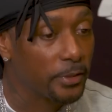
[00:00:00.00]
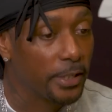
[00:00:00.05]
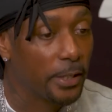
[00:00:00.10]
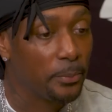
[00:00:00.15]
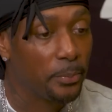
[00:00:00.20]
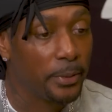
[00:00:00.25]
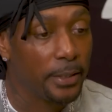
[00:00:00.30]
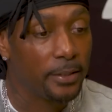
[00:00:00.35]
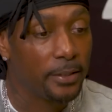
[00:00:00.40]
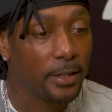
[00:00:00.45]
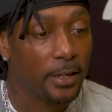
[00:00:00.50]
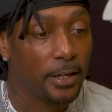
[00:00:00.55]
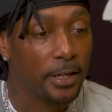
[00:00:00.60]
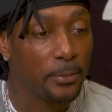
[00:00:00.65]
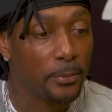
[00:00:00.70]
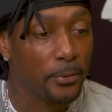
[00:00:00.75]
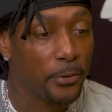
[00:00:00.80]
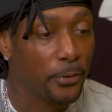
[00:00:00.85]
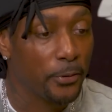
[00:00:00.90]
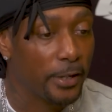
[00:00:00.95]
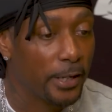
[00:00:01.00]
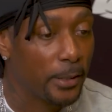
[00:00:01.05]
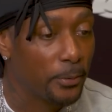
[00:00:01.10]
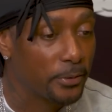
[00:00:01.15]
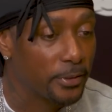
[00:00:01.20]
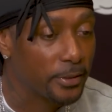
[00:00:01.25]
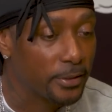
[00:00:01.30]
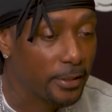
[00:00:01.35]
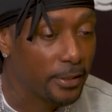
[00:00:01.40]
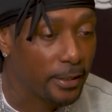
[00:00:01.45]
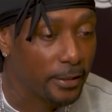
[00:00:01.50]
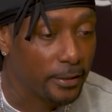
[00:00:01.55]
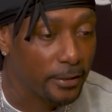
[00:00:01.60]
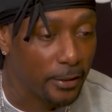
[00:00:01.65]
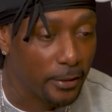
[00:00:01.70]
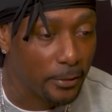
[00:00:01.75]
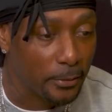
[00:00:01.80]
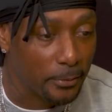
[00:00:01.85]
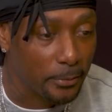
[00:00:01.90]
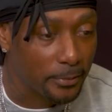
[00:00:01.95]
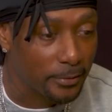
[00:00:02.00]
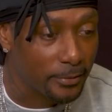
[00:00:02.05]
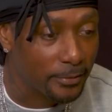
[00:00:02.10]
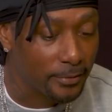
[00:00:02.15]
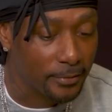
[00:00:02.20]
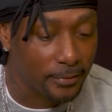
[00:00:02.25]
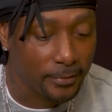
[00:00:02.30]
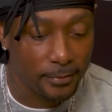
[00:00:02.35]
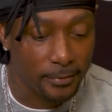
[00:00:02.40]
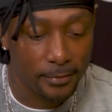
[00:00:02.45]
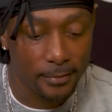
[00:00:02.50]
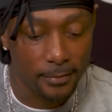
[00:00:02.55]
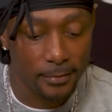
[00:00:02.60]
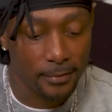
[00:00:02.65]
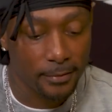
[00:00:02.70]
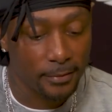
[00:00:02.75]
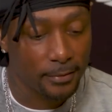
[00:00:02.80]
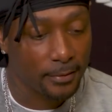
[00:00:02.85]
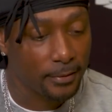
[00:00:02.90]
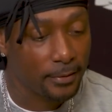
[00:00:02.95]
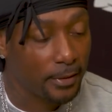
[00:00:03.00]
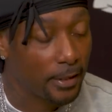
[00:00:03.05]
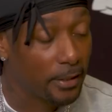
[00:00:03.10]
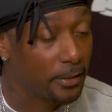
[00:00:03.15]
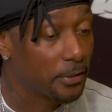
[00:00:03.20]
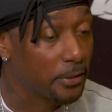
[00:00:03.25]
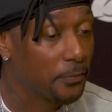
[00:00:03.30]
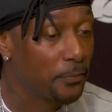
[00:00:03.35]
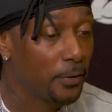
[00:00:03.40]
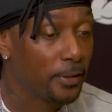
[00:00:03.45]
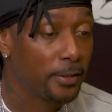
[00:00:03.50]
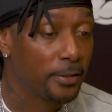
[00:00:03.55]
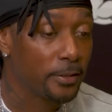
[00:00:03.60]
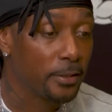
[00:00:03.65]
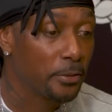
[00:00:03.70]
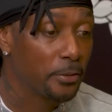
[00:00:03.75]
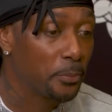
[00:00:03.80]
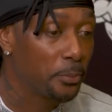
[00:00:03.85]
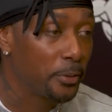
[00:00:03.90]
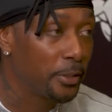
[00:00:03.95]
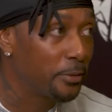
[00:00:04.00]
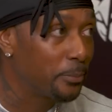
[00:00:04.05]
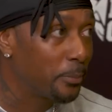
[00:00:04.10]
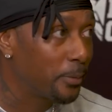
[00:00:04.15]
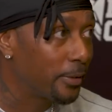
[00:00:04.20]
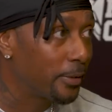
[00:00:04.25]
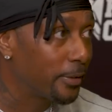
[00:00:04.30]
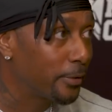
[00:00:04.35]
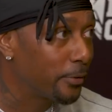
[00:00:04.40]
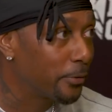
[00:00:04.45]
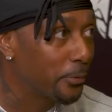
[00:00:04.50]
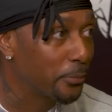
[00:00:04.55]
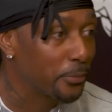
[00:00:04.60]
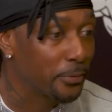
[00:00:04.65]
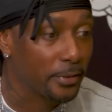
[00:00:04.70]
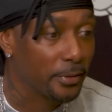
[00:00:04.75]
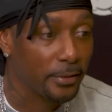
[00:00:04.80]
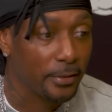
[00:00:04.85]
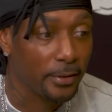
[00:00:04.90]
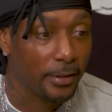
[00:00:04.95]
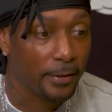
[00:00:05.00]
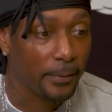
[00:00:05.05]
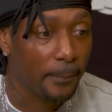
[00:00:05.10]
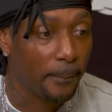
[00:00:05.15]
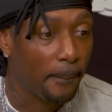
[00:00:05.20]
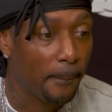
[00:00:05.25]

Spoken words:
that beat came on, I was just like, yo, I just fell into the beat, man. You know what I'm saying? Like,